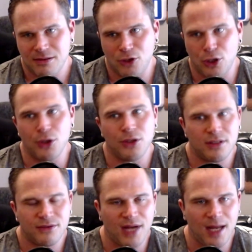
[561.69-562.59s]
could
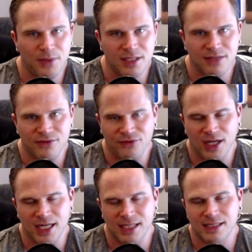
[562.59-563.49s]
have happened if the
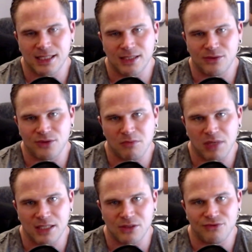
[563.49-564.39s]
financiers were in
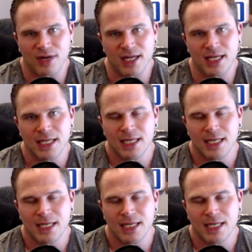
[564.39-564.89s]
place already.